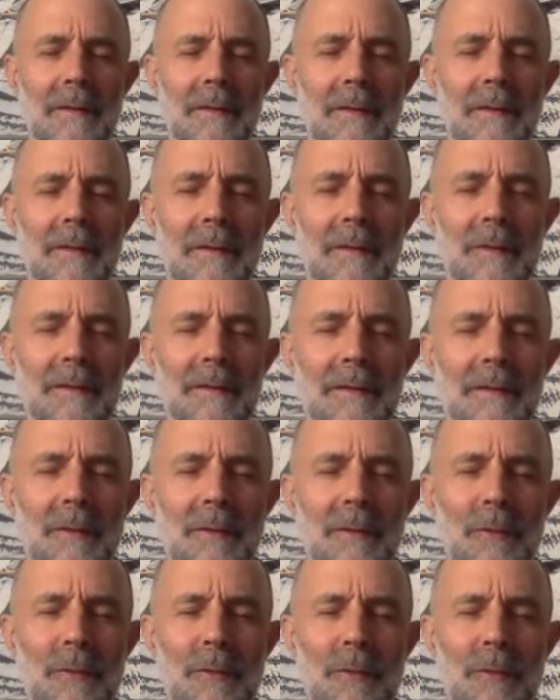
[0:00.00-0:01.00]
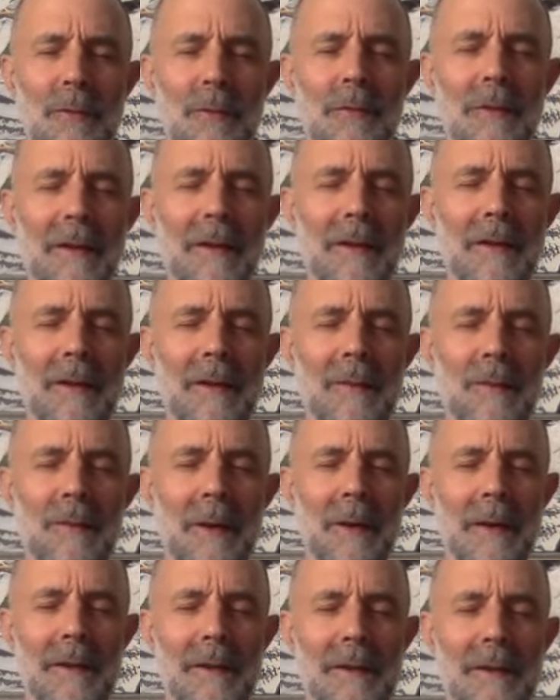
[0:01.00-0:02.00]
this ordinary
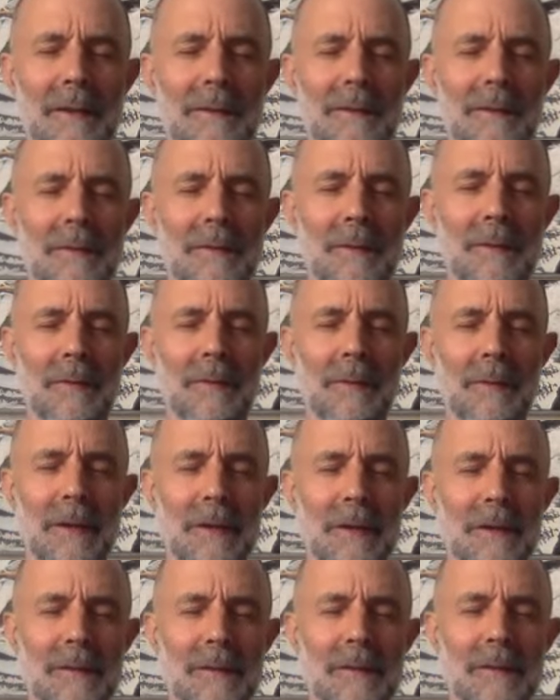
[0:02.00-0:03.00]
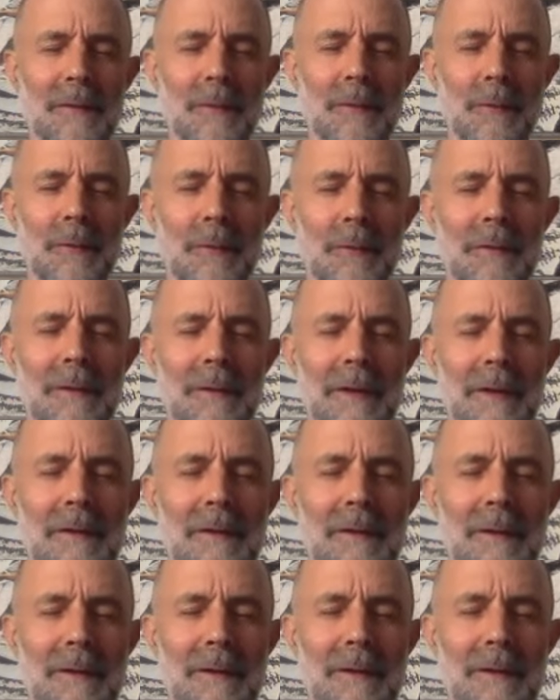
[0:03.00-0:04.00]
awareness that we
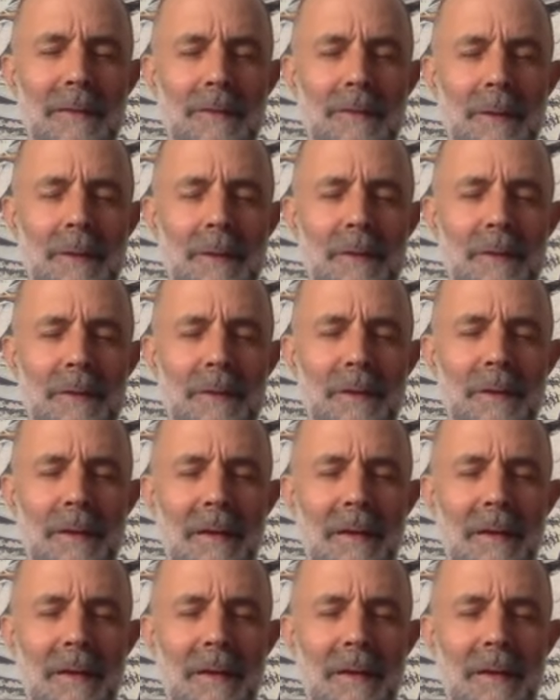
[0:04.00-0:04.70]
ordinarily live with